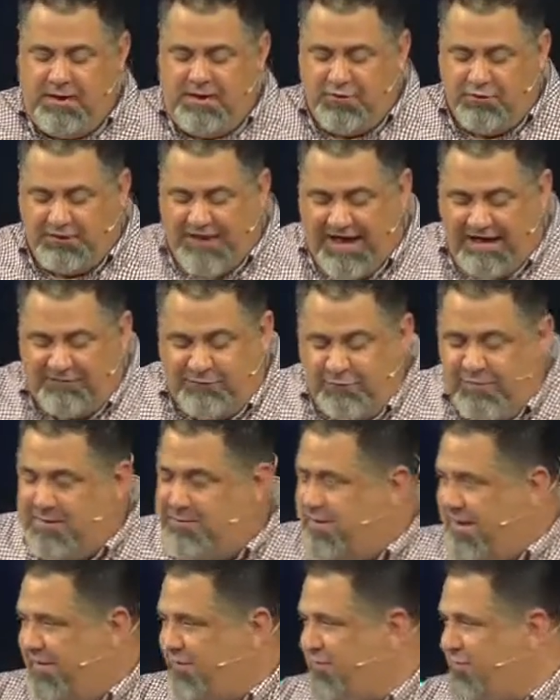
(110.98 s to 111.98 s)
I know last
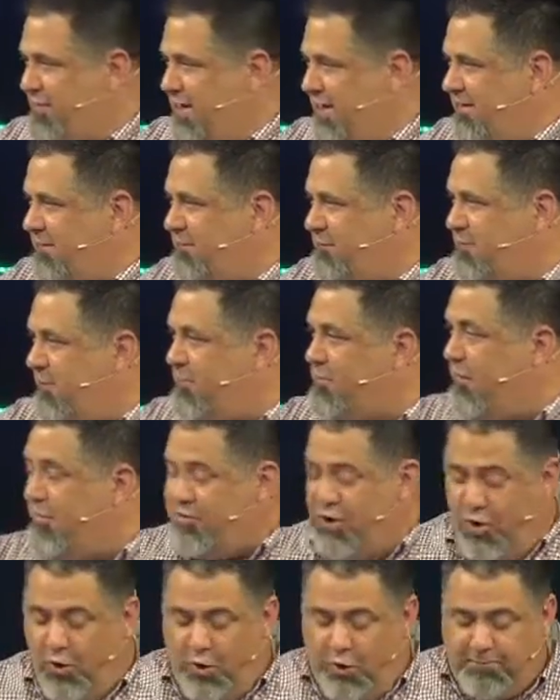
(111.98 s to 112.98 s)
week, Pastor Dan, he spoke
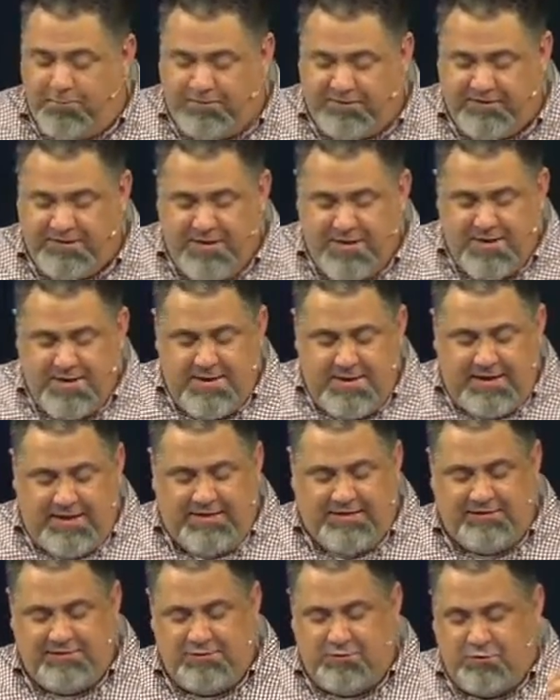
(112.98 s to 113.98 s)
on hope and
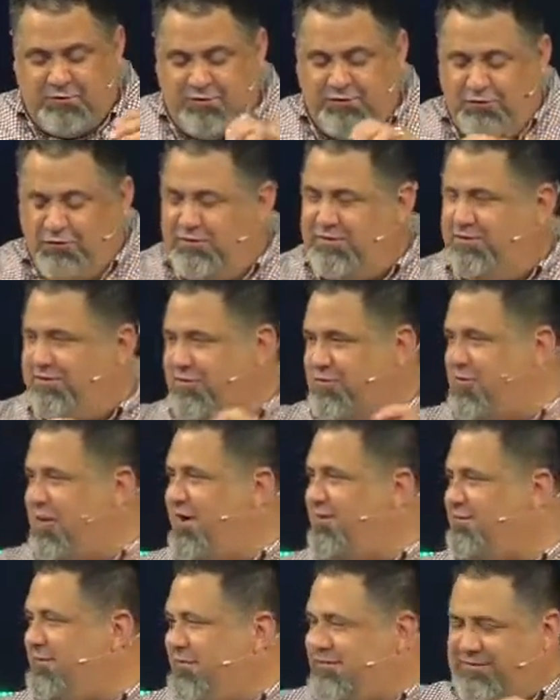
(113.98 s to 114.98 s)
and we're doing these
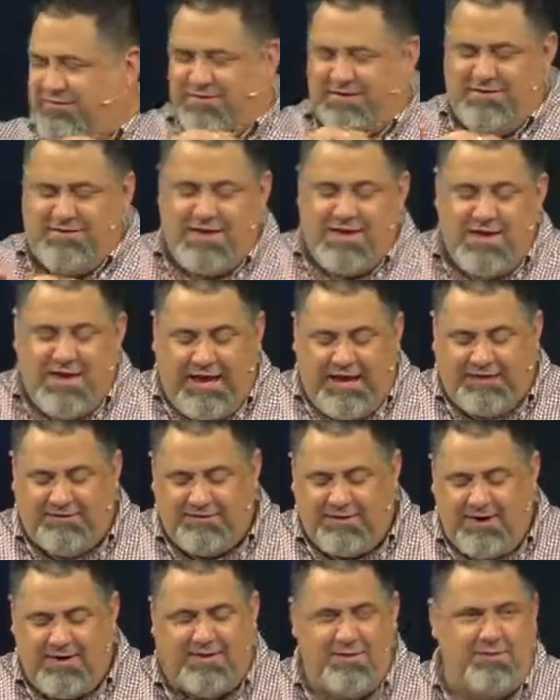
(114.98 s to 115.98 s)
acrostics and,
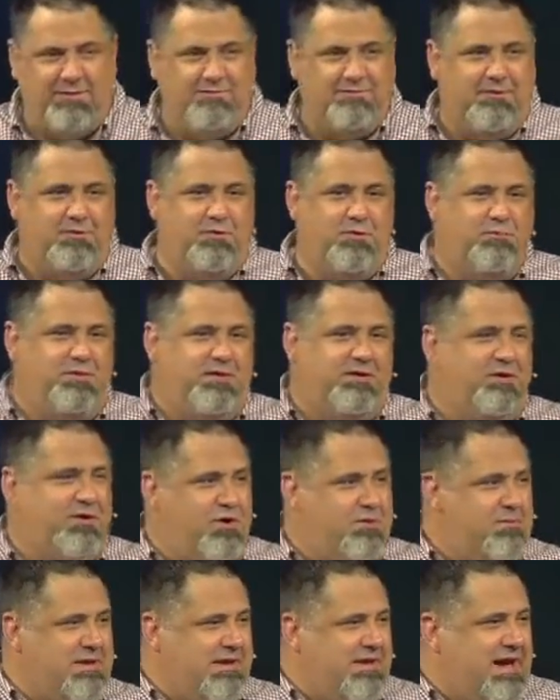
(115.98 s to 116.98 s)
and you know, being an
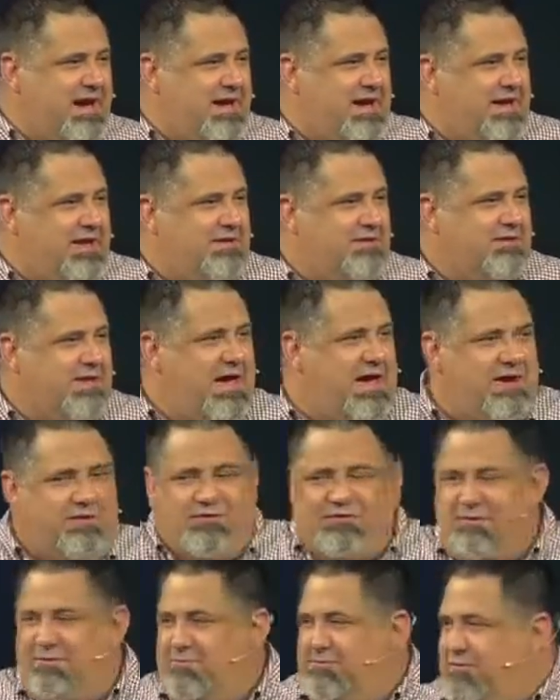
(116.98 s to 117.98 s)
Army guy,
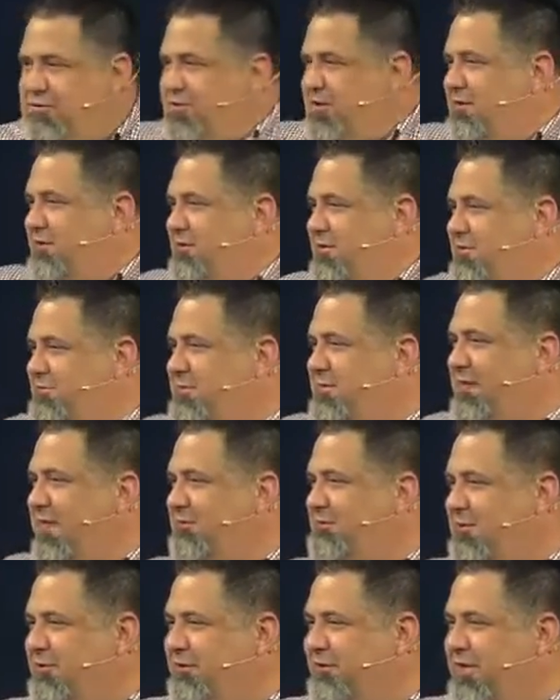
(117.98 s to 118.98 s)
acronyms, acrostics, we
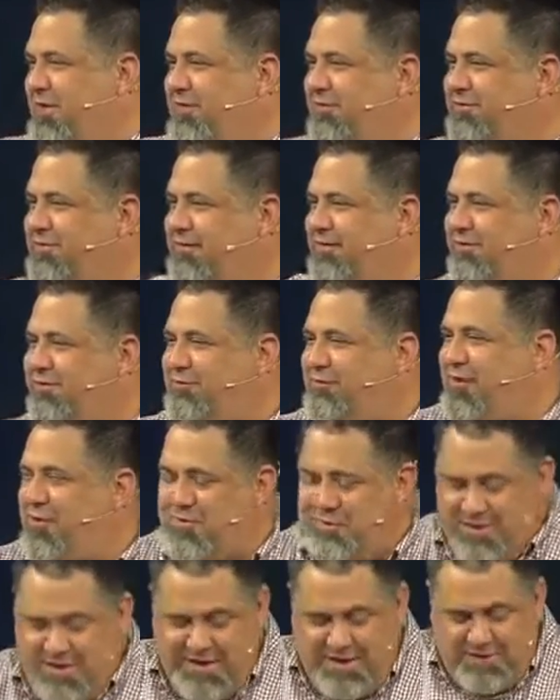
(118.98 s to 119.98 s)
love those things. And
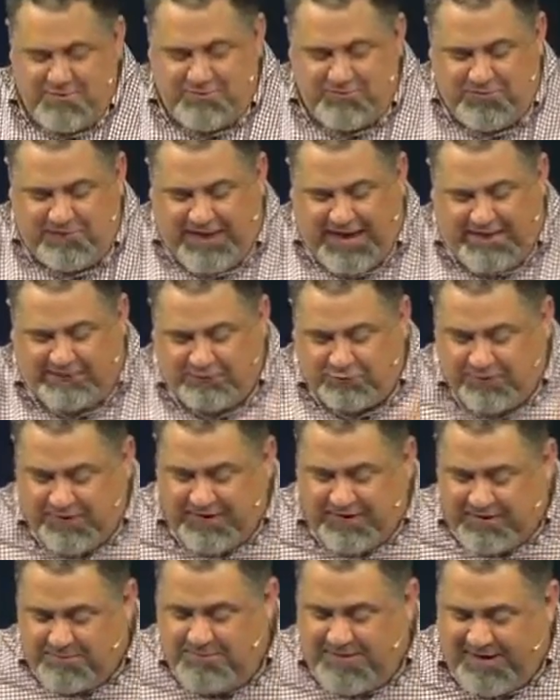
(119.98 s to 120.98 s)
so last
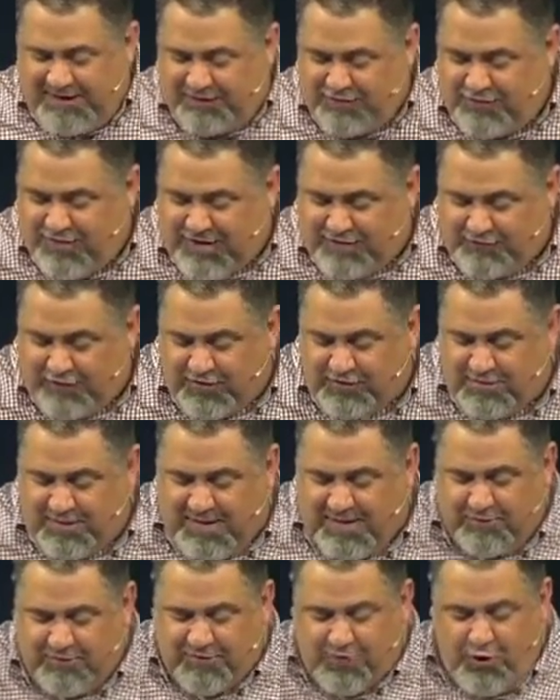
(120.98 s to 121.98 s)
week, Pastor Dan talked
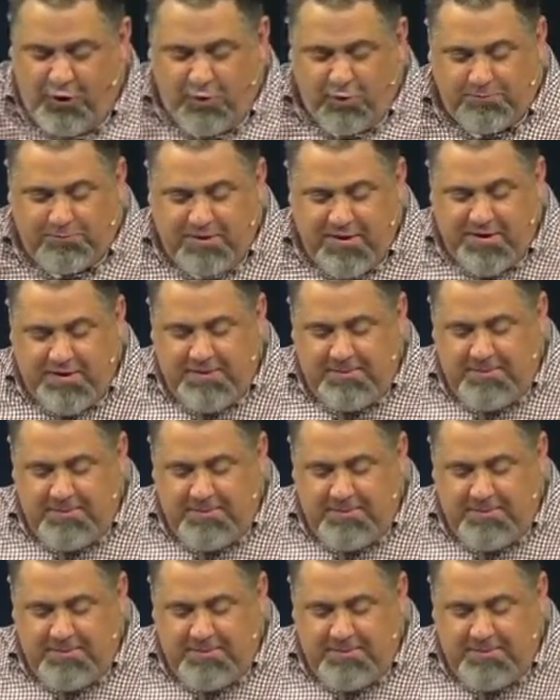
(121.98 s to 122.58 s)
about with hope